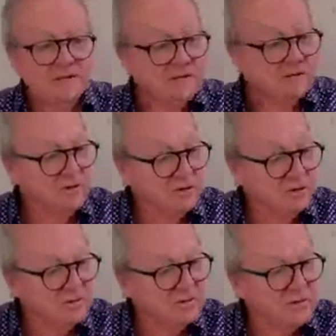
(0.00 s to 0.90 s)
doesn't
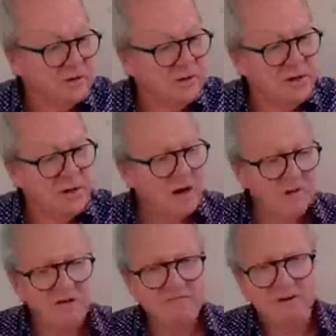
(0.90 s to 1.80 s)
do.
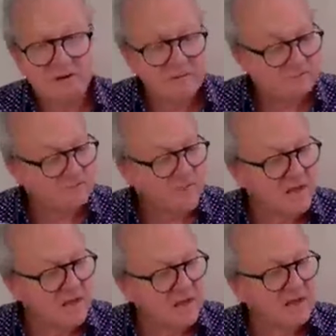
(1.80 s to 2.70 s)
However,
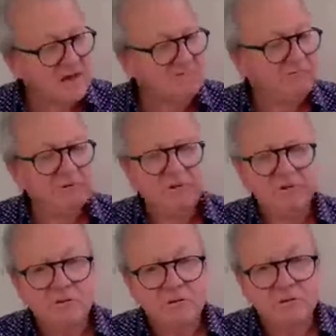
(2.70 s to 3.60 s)
in a
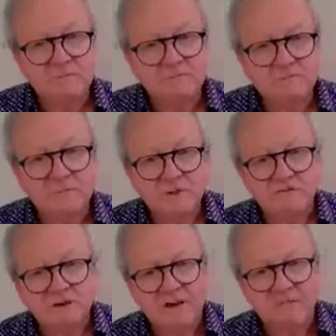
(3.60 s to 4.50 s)
flute,
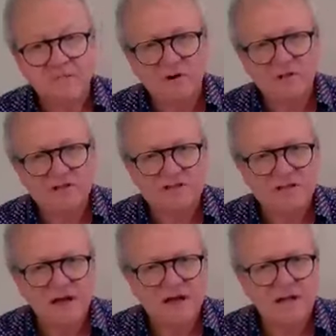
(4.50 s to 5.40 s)
if I can bring
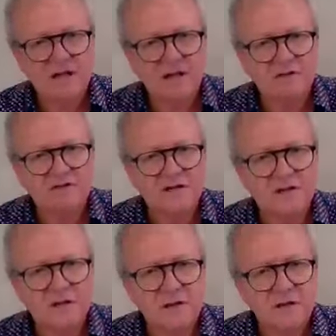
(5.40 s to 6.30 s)
this slightly
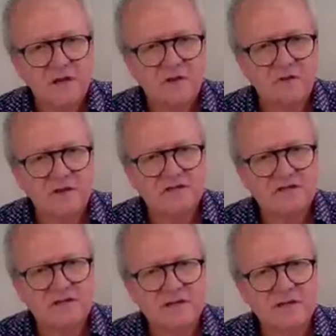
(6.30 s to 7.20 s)
closer, you can
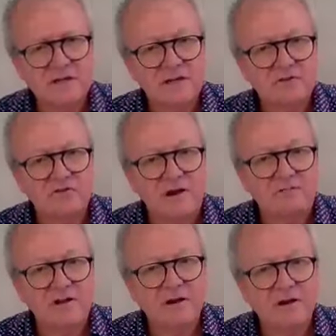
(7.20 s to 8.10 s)
see the
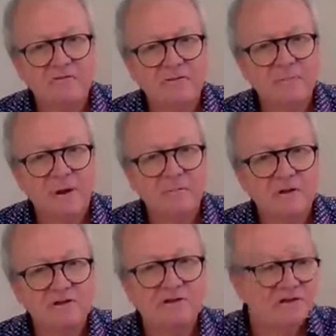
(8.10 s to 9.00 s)
traveling of the
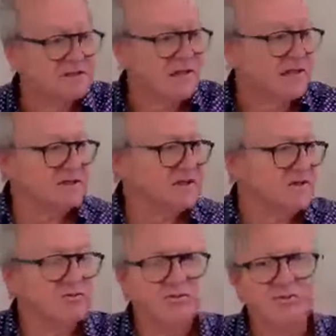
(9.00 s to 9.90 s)
bubbles. It's
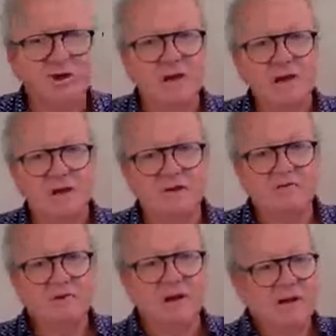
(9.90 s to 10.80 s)
actually really,
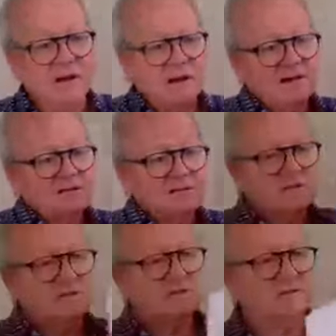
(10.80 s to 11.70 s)
really
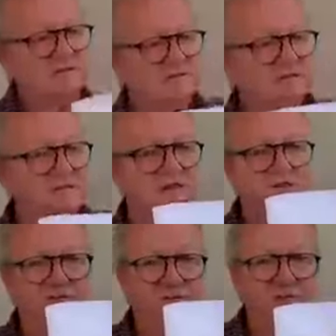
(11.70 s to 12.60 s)
nice. I'll
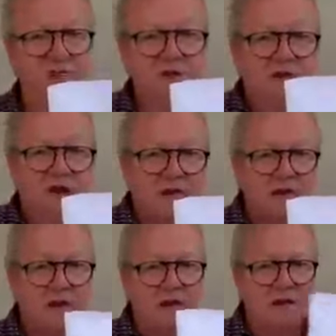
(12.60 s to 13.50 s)
just give you
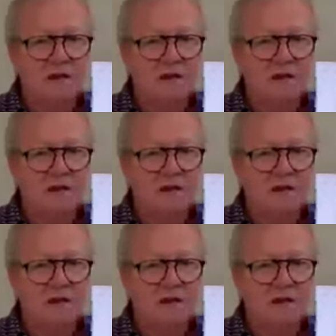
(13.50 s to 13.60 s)
a